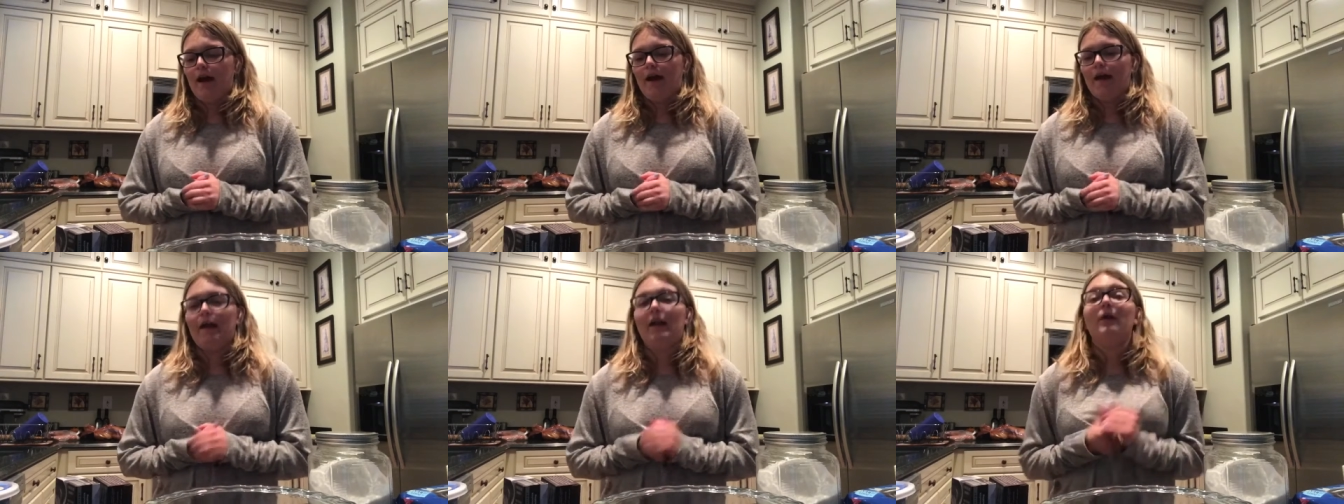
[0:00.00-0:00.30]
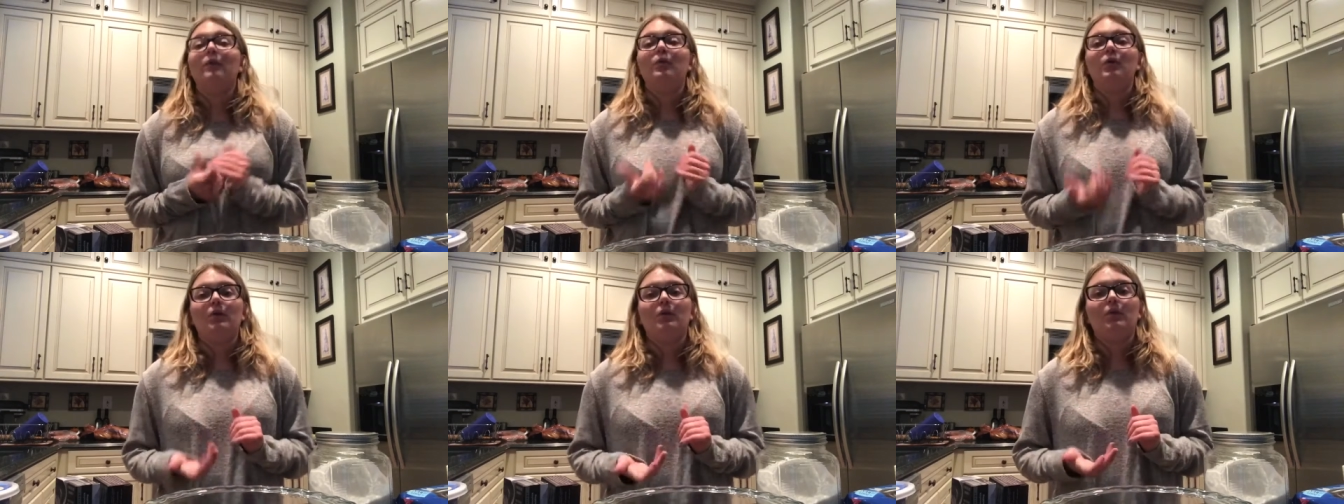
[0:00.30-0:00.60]
and
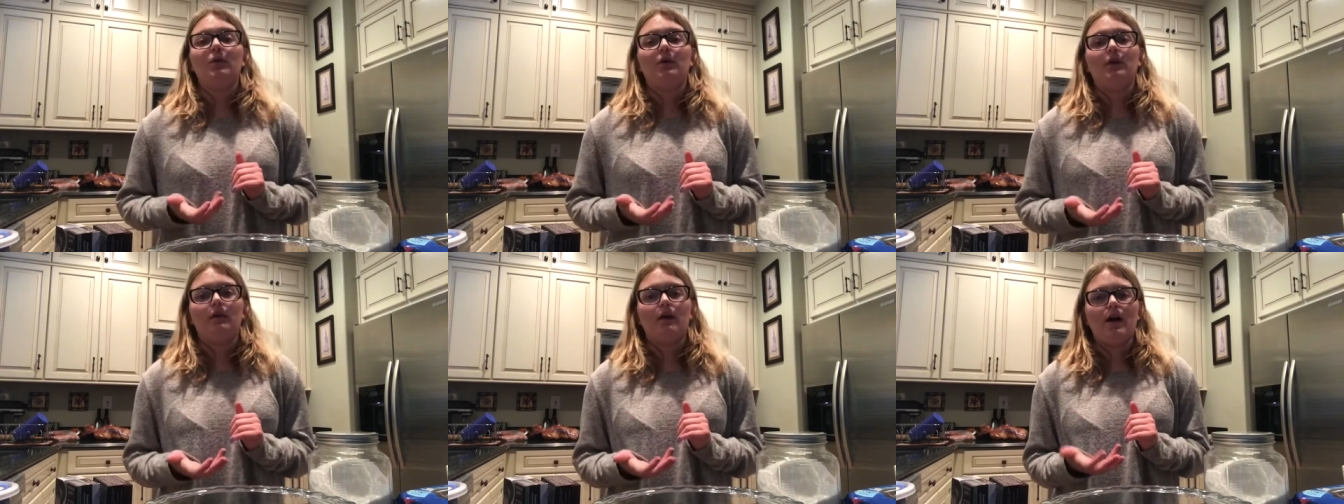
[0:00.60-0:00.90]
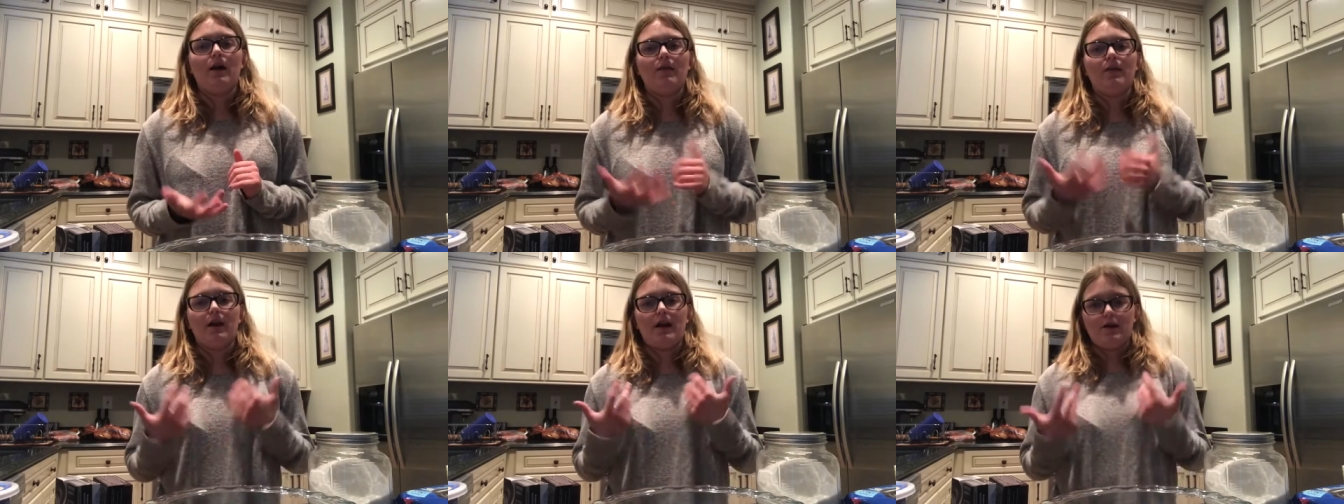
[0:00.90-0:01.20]
I'm really
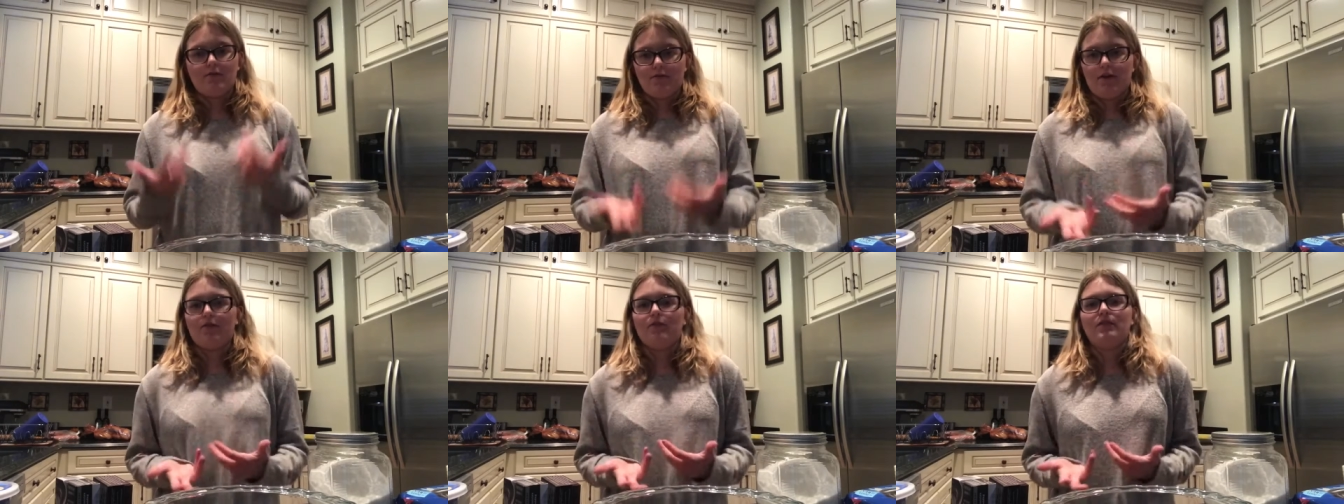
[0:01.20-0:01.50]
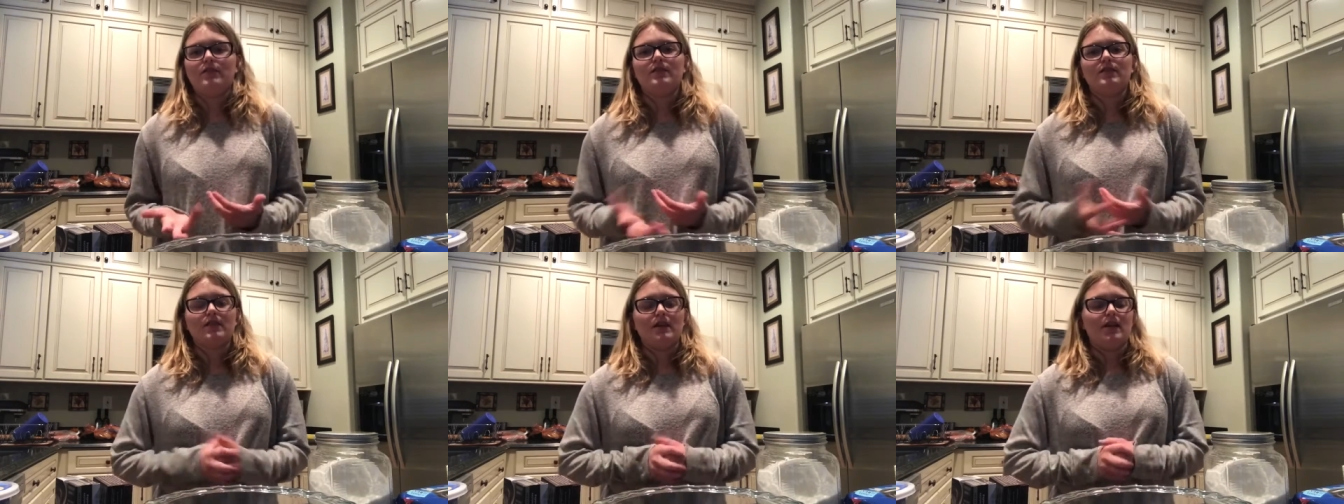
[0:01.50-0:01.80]
glad that I
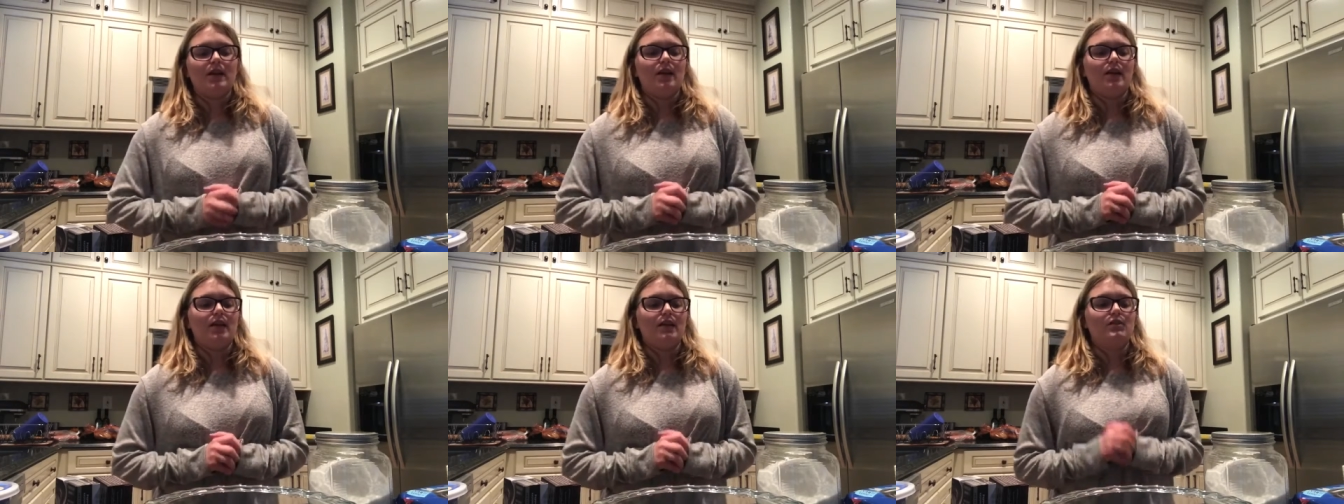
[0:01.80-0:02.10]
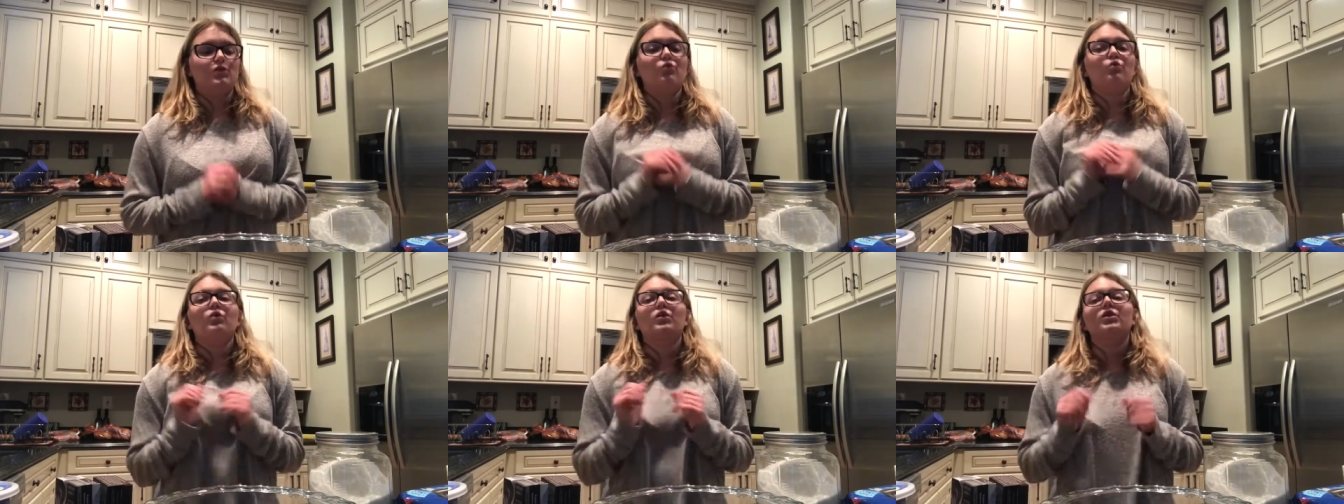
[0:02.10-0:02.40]
found this, and
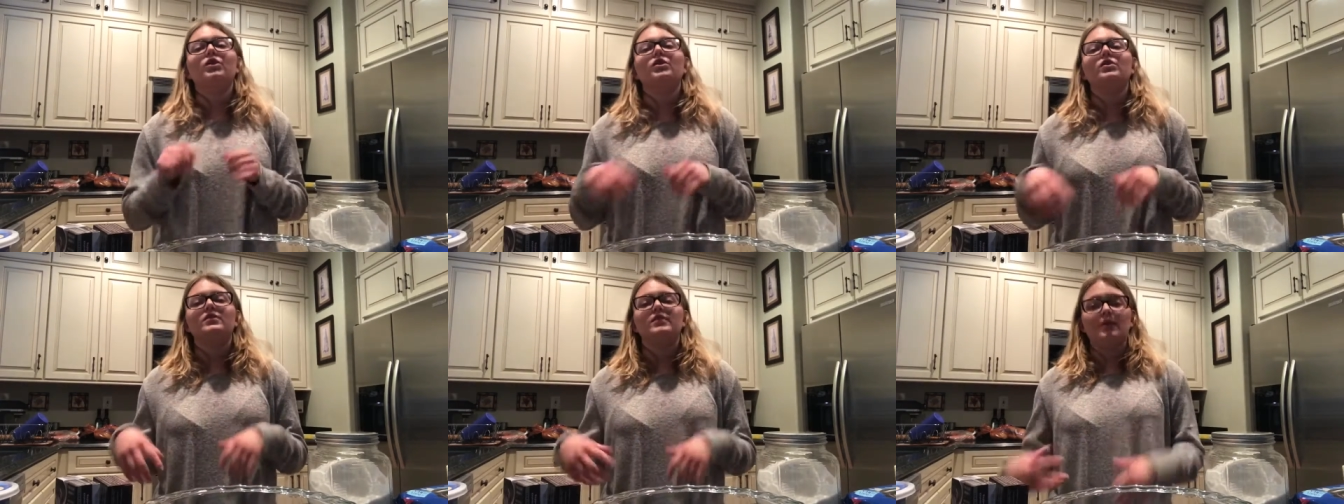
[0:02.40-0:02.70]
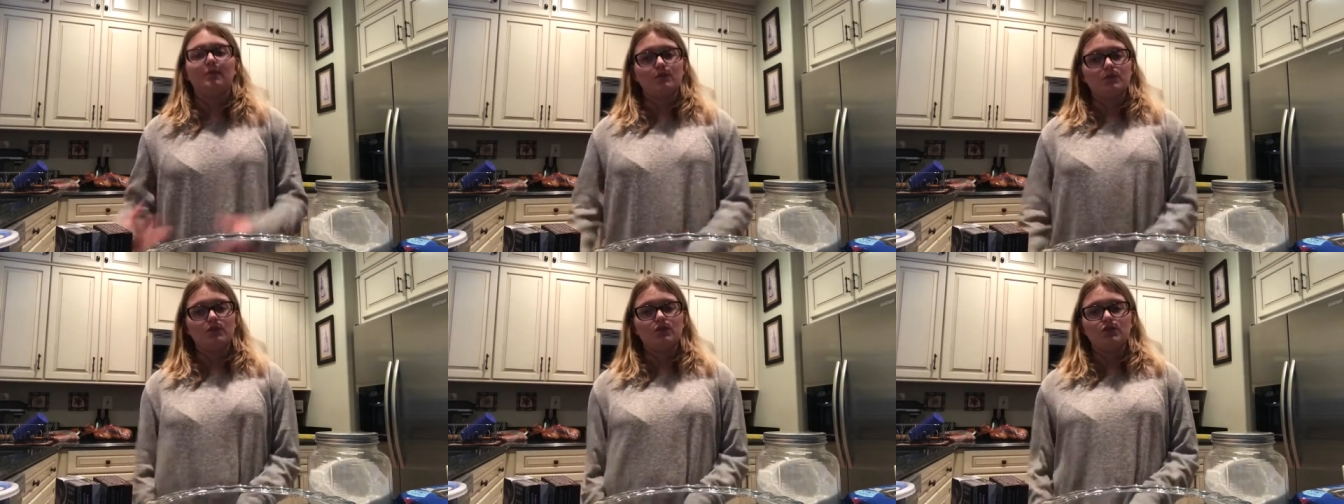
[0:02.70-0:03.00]
it's a really good
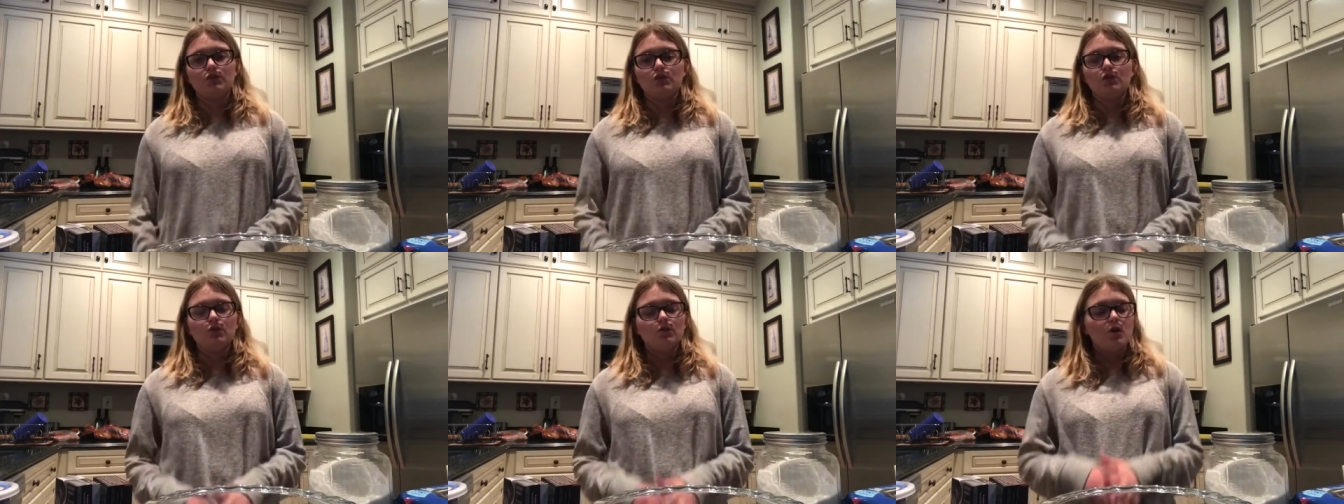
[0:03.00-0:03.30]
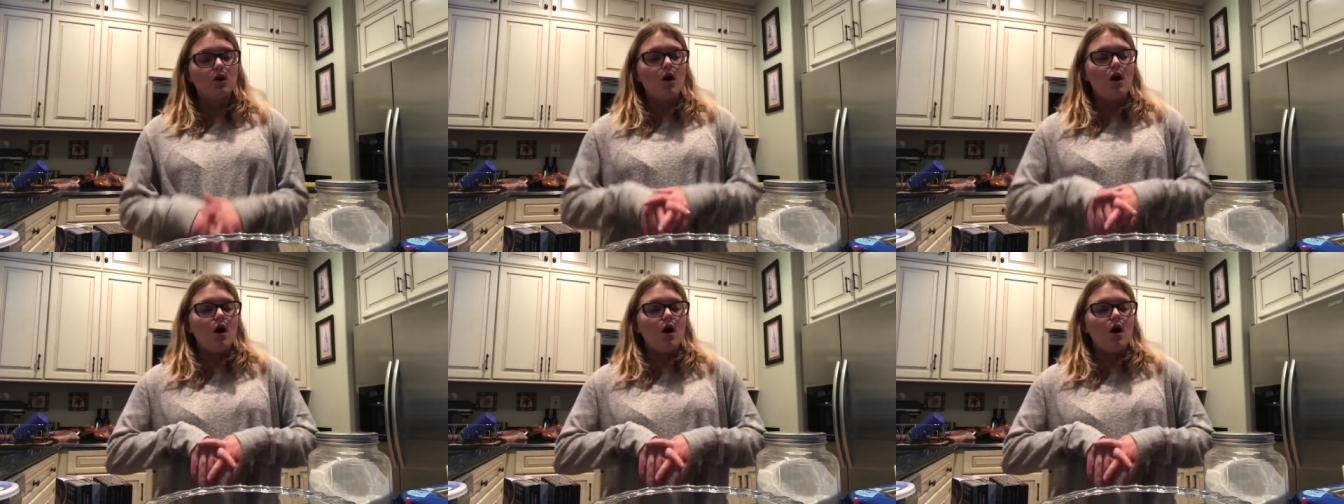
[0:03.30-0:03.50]
substitute